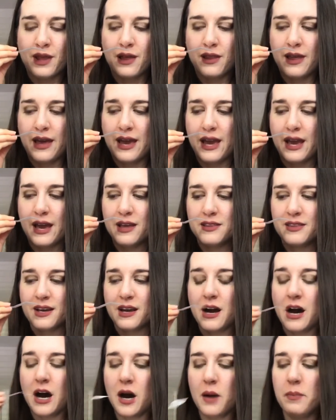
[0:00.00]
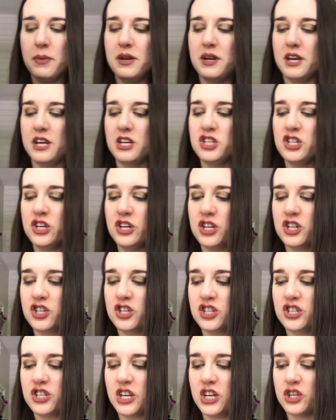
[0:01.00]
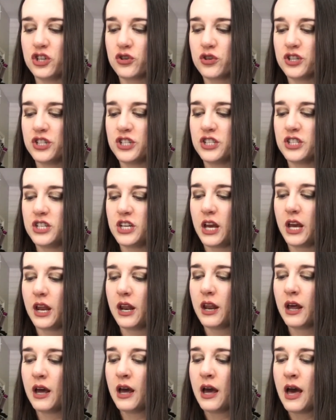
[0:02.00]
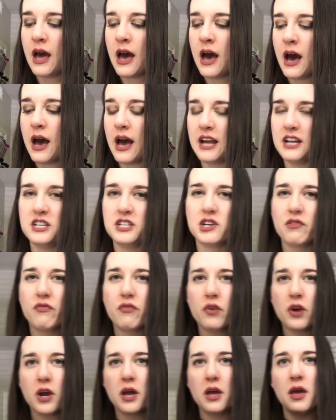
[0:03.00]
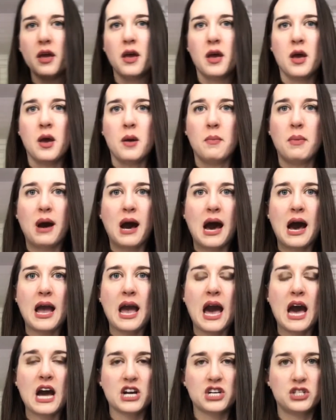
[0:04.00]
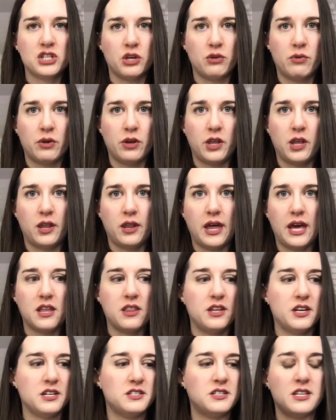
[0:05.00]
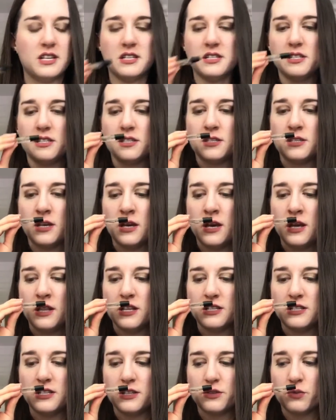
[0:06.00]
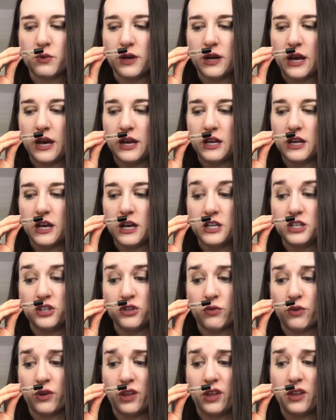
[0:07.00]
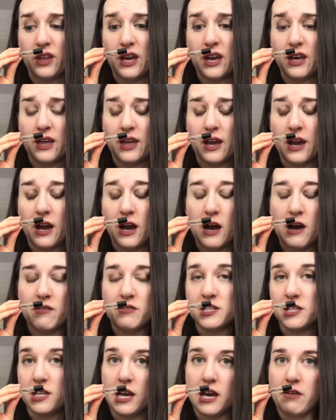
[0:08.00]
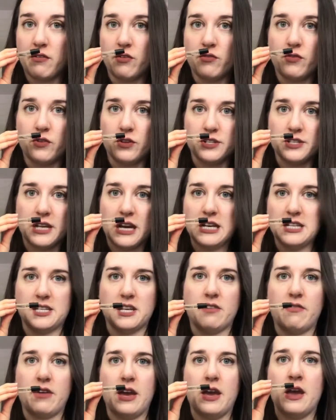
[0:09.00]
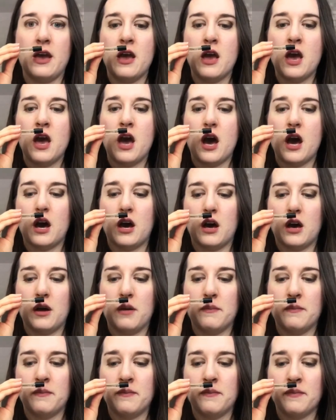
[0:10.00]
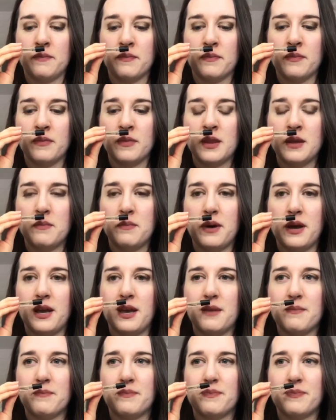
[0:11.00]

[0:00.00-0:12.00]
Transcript: Like the combination is just interesting and different, but I actually really like this. This is one I do really like. Like I obviously have a full size of it, but